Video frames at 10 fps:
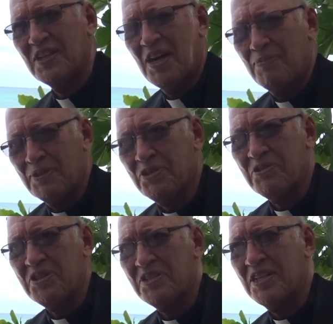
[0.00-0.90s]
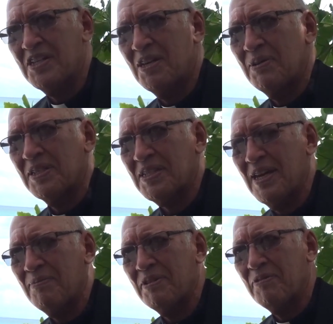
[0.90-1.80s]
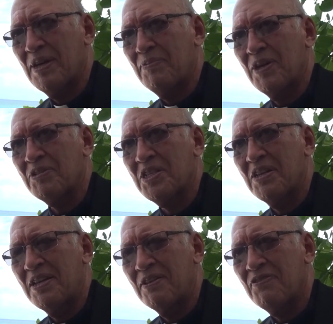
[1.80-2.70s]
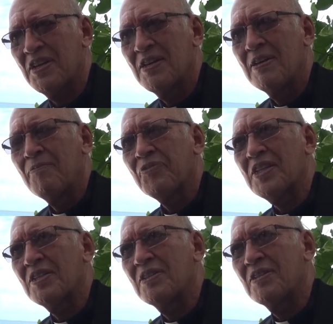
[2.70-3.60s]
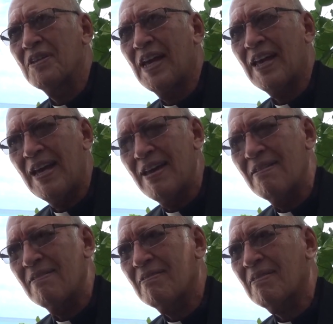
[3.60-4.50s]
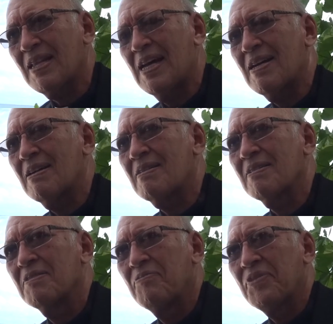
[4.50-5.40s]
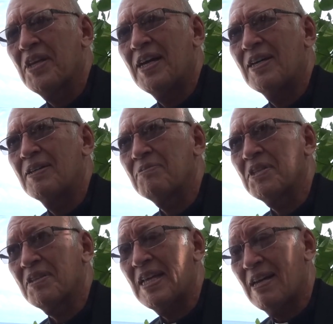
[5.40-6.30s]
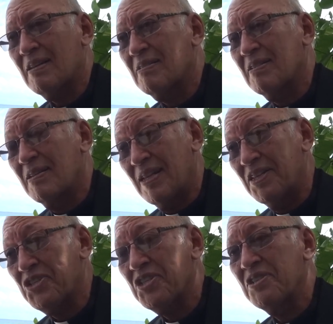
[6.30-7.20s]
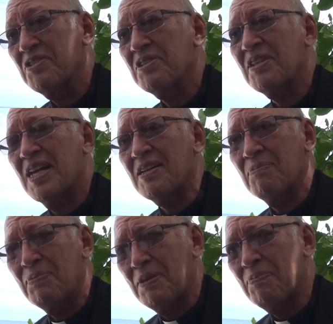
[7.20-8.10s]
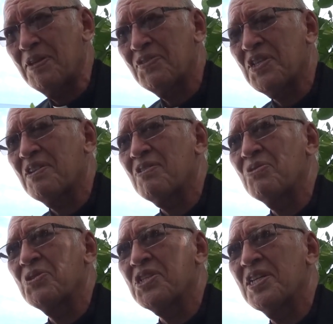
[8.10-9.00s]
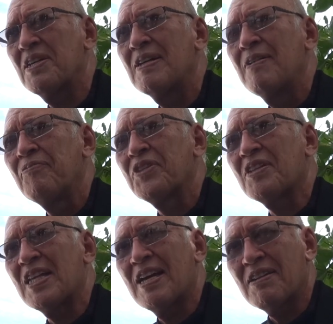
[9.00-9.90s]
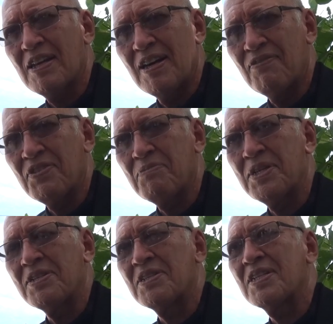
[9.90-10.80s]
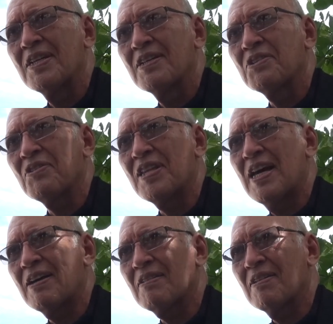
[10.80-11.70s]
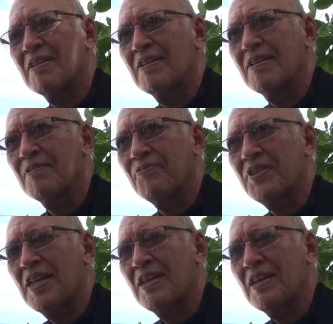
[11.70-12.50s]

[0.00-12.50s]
opportunity now, as I'm about to leave, to again thank the nation, to thank the people of St. Lucia, to thank the government, to thank the